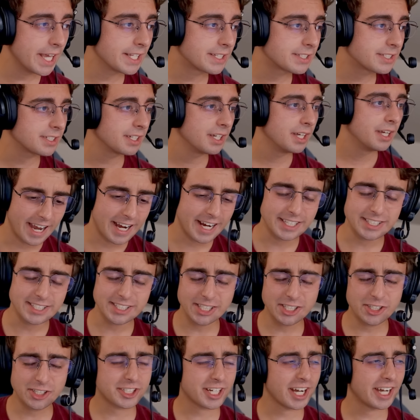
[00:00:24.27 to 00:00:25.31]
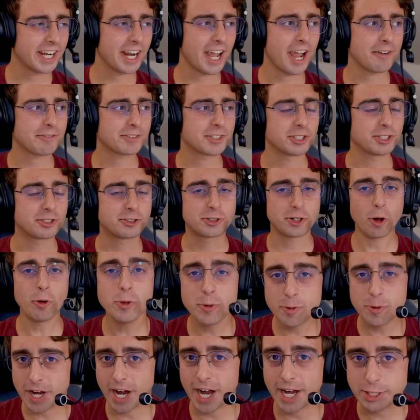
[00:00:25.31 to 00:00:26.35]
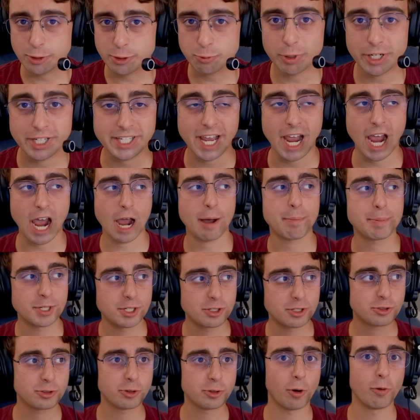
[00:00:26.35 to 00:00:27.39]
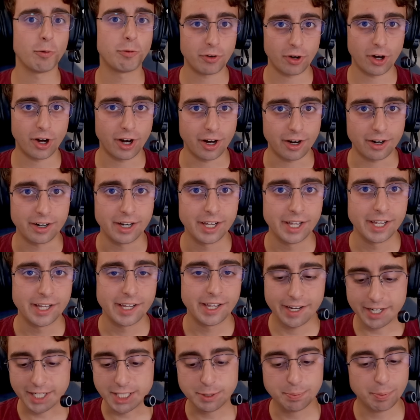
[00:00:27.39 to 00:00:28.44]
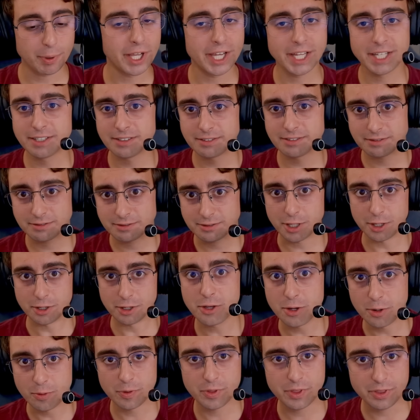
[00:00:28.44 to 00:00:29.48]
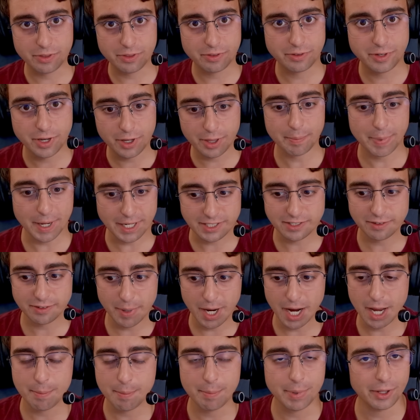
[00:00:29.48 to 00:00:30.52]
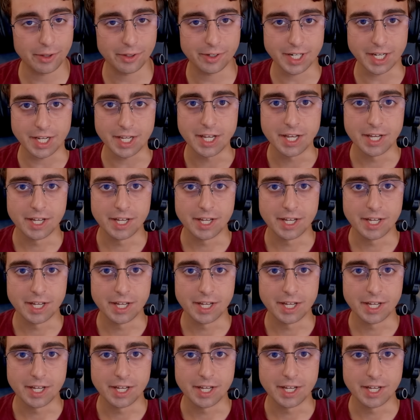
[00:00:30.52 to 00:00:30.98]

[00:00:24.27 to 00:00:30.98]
It's, I guess I just kind of have to show you guys what has happened so far and explain to you, to the best of my ability,